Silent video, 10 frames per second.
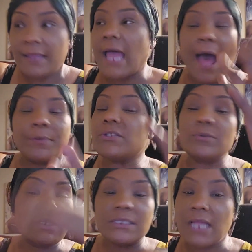The
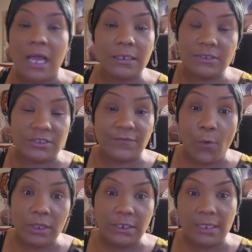opportunity is not going to just
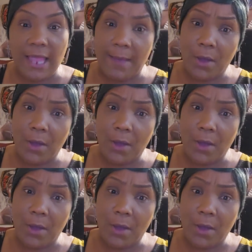fall in your lap.